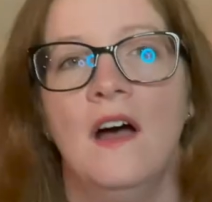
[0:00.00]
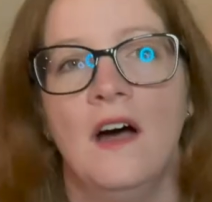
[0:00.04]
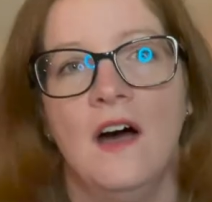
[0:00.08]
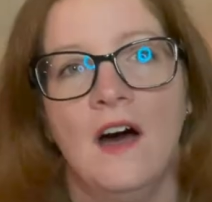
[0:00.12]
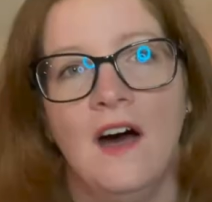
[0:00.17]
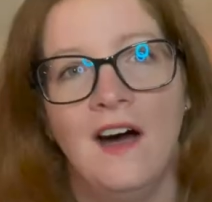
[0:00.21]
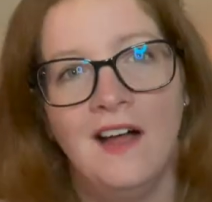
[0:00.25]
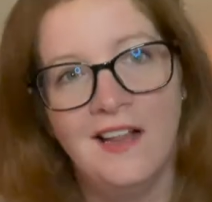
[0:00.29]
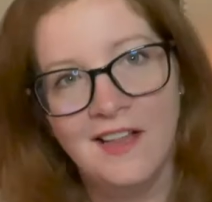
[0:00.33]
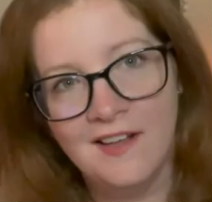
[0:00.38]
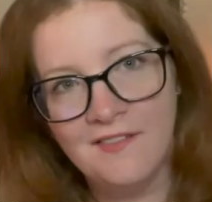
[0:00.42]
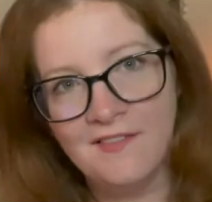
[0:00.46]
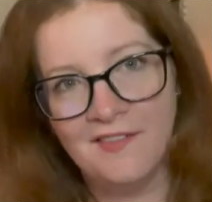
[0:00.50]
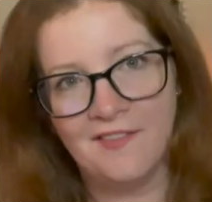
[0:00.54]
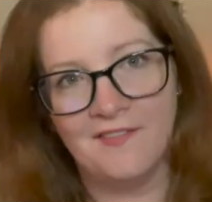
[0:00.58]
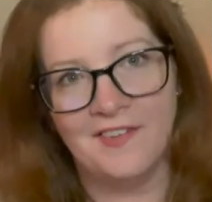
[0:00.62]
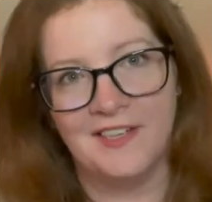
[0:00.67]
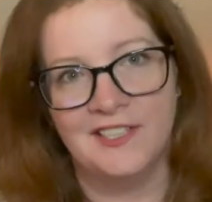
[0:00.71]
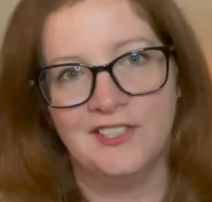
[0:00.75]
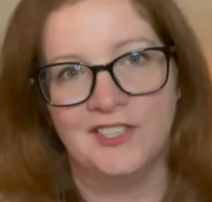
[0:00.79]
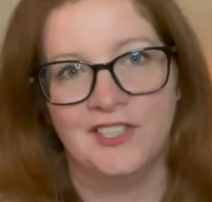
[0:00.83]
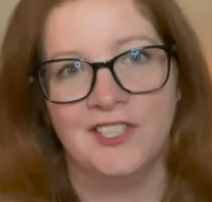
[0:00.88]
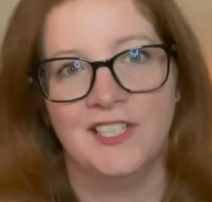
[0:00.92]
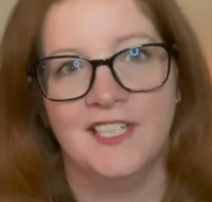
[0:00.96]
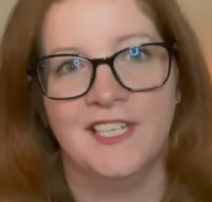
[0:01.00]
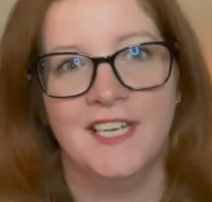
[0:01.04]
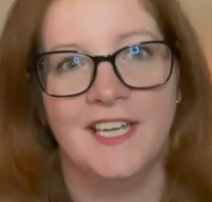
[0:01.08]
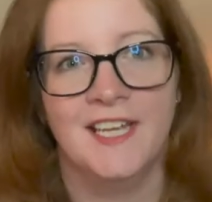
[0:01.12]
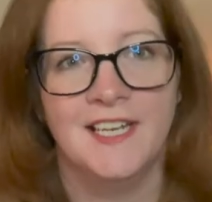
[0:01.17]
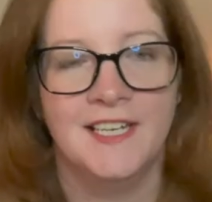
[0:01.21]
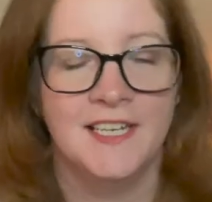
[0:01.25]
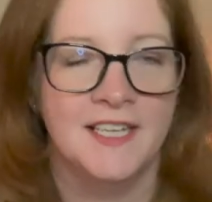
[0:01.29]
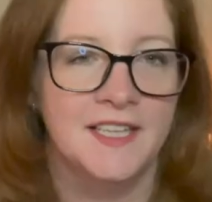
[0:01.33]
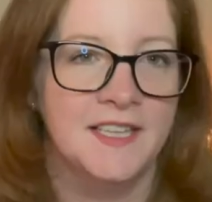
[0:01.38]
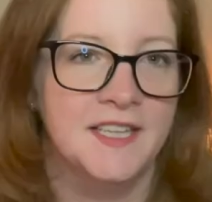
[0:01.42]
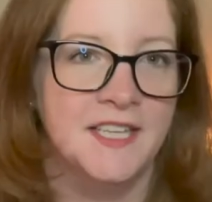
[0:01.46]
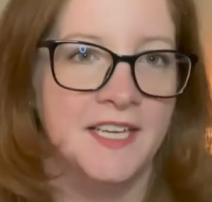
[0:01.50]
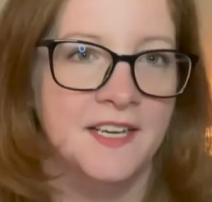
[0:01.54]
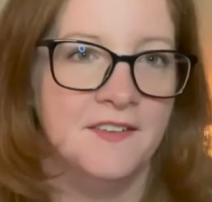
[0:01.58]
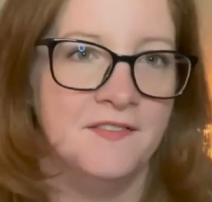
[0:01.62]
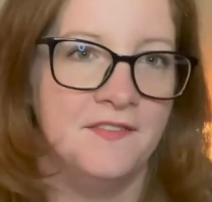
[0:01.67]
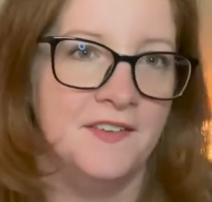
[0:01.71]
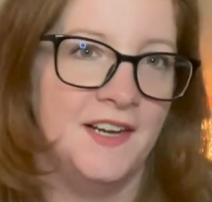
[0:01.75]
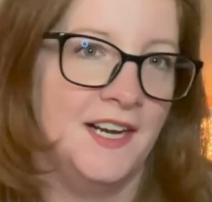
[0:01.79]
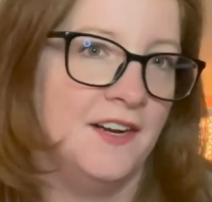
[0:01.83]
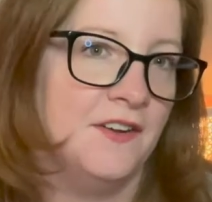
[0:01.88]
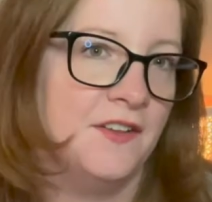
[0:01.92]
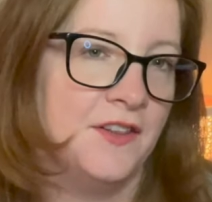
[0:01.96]
Olive eventually ended the
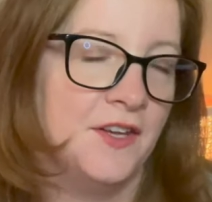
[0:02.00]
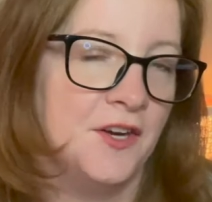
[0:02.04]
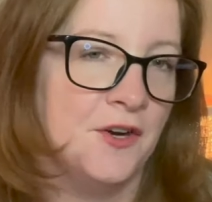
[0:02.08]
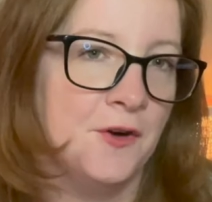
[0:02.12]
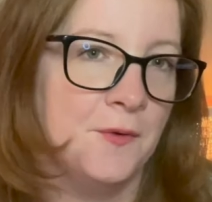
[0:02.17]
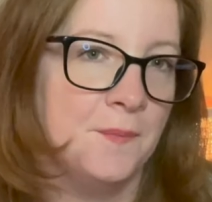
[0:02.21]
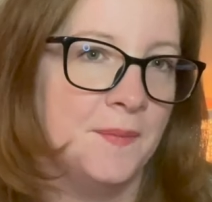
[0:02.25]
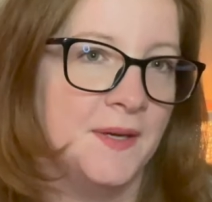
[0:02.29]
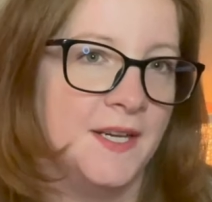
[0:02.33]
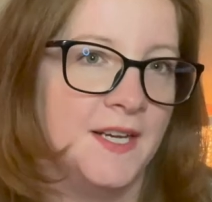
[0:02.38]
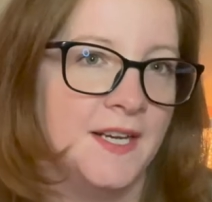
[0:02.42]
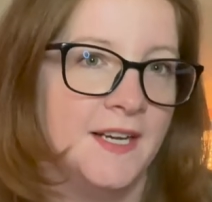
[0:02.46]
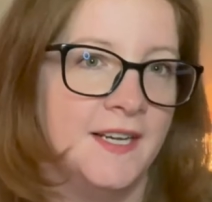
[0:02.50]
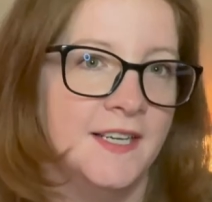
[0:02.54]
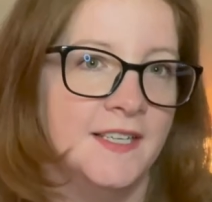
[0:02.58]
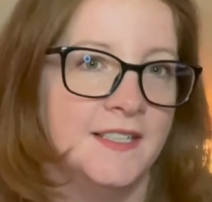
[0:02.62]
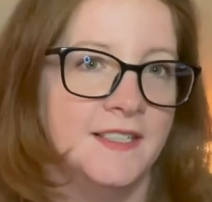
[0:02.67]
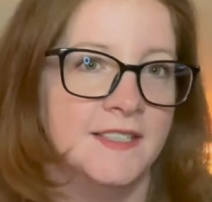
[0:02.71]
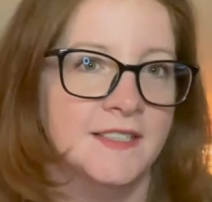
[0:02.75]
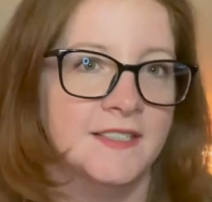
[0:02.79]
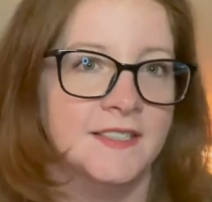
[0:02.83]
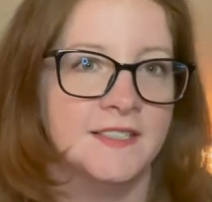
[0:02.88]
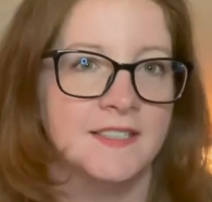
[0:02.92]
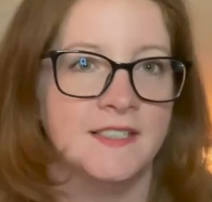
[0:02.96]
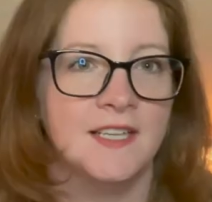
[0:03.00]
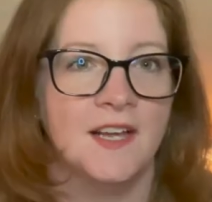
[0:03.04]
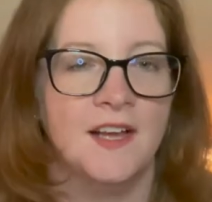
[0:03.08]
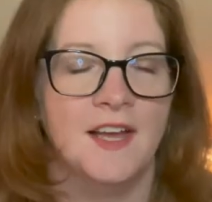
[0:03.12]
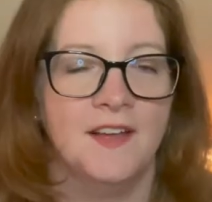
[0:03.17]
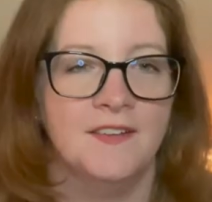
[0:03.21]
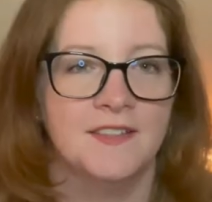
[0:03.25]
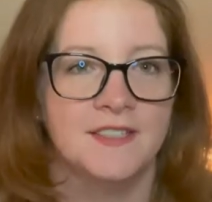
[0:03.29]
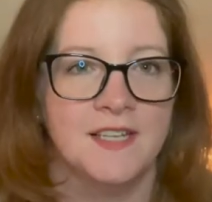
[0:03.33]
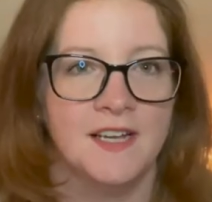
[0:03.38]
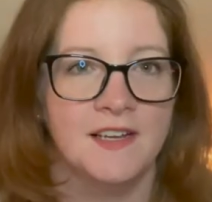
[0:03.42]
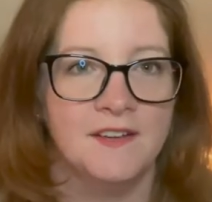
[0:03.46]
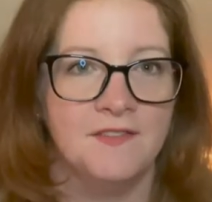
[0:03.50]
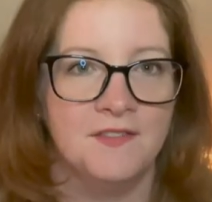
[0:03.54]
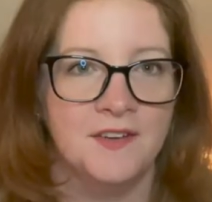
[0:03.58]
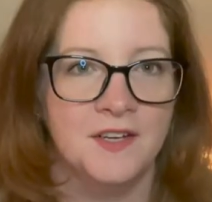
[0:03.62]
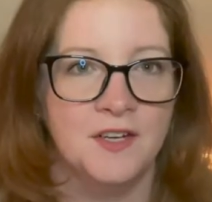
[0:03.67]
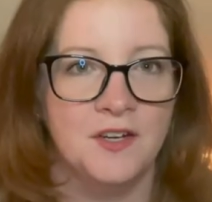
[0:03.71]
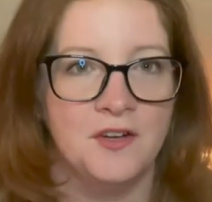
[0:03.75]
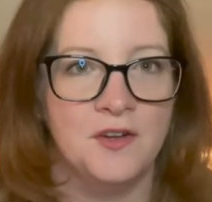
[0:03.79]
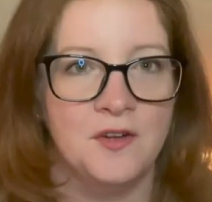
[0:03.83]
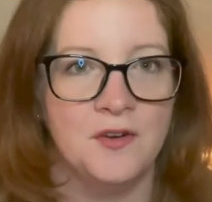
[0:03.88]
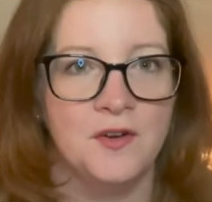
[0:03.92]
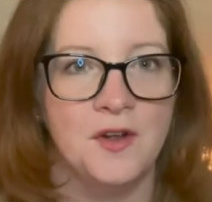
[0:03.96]
affair though, because
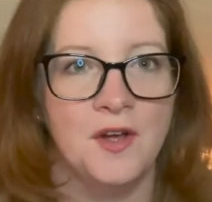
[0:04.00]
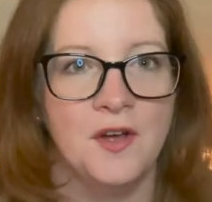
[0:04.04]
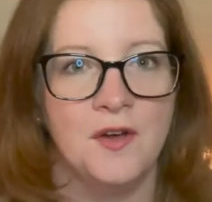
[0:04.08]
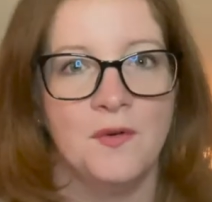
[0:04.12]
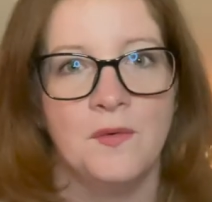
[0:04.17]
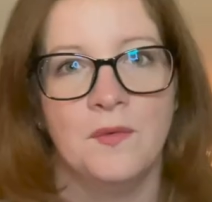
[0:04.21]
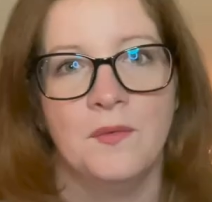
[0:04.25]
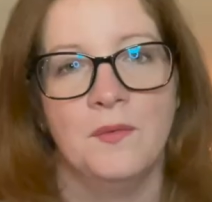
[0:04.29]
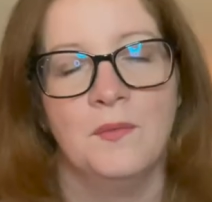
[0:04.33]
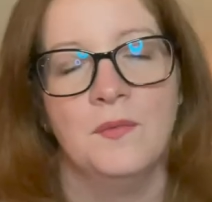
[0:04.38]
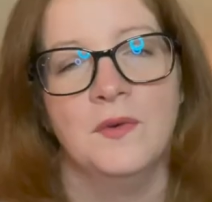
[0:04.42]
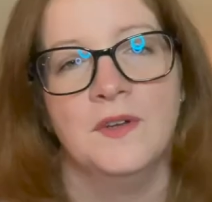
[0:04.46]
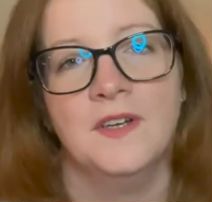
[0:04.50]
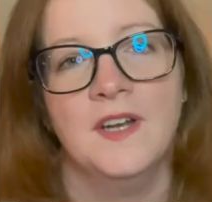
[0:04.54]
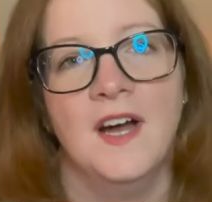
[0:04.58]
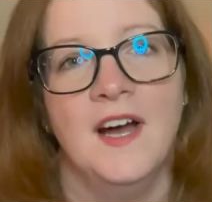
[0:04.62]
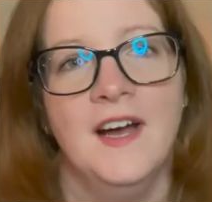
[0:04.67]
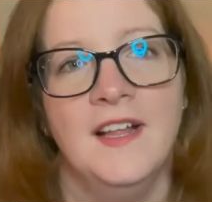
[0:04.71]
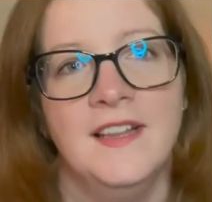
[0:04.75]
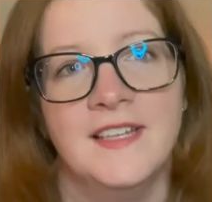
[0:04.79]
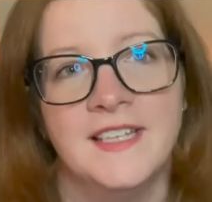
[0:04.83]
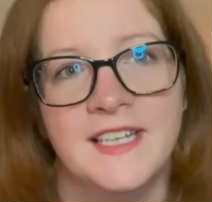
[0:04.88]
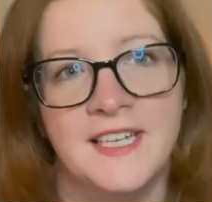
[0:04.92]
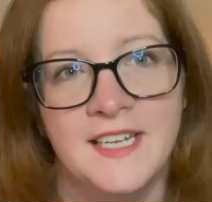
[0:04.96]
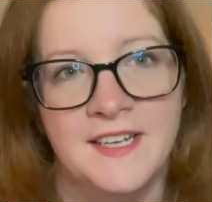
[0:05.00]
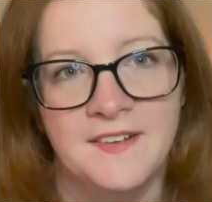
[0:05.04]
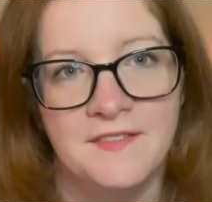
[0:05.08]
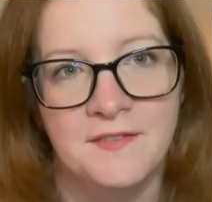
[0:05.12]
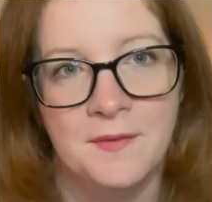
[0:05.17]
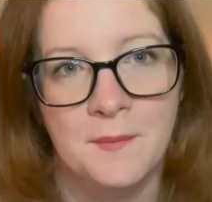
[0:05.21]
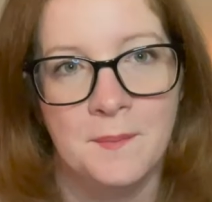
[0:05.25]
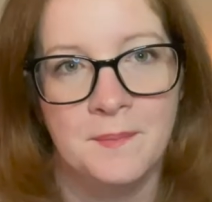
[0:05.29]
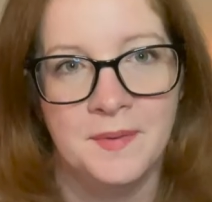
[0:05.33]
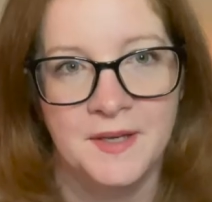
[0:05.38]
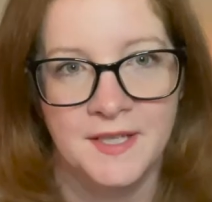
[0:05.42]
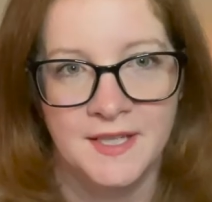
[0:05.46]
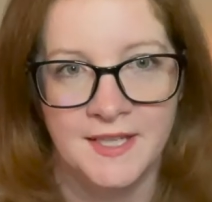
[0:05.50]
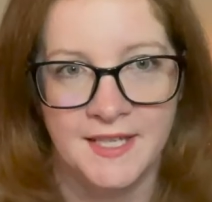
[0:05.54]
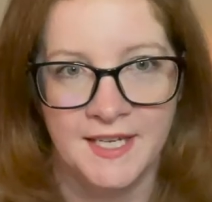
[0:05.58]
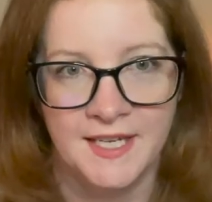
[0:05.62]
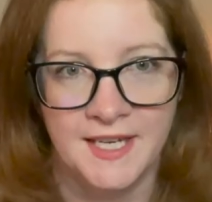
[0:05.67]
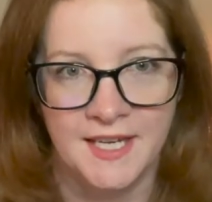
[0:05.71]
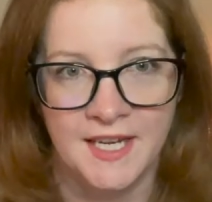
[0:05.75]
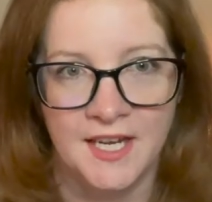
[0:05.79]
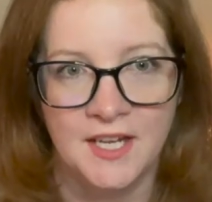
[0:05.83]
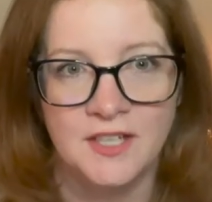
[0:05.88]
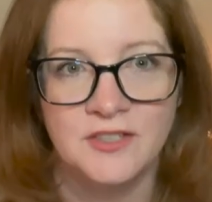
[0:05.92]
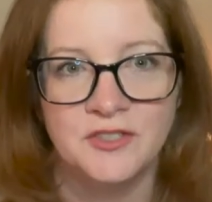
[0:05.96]
Ziegfeld would not leave
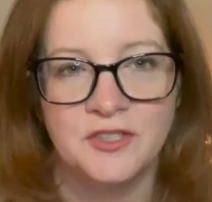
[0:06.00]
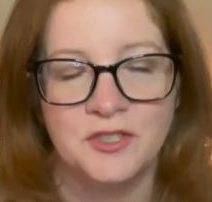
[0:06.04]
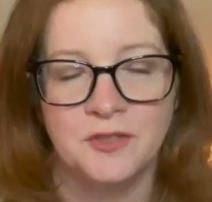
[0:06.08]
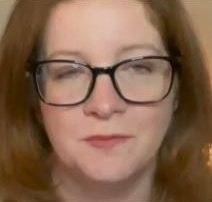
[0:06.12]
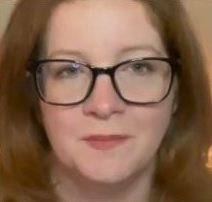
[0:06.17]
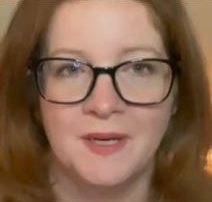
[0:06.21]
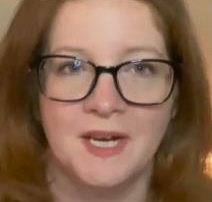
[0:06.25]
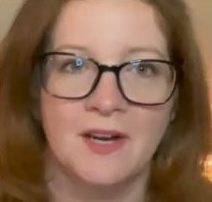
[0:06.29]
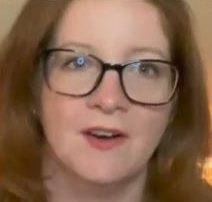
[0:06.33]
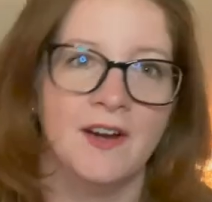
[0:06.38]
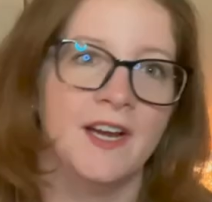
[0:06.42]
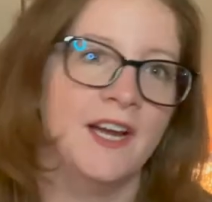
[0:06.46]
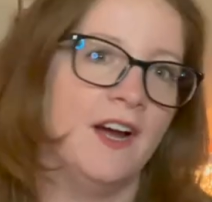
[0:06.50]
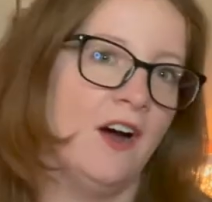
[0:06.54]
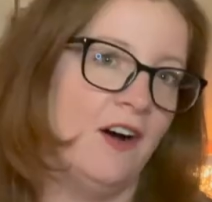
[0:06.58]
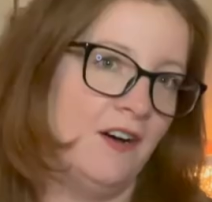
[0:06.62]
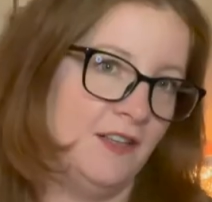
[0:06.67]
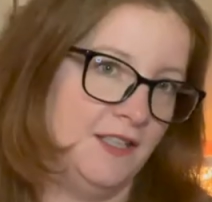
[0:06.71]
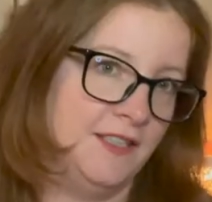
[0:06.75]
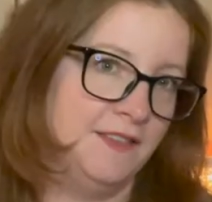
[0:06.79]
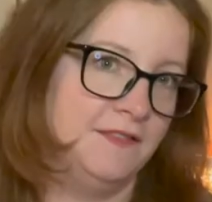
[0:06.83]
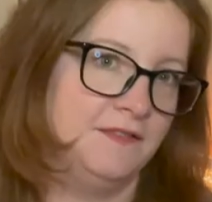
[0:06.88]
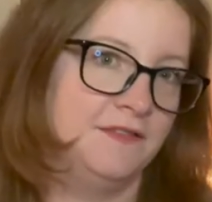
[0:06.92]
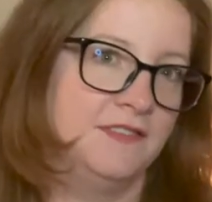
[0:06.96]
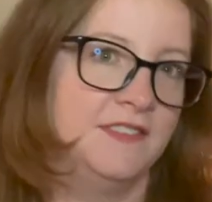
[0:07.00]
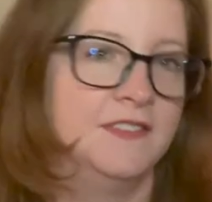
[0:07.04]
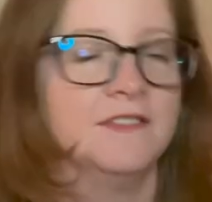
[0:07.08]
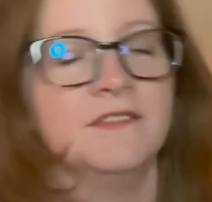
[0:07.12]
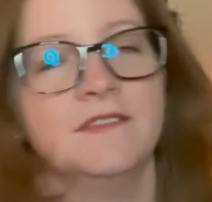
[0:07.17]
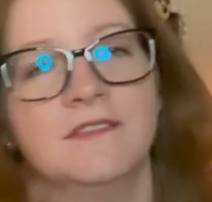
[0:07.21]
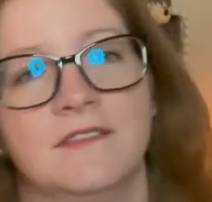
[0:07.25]
Billy to marry Olive.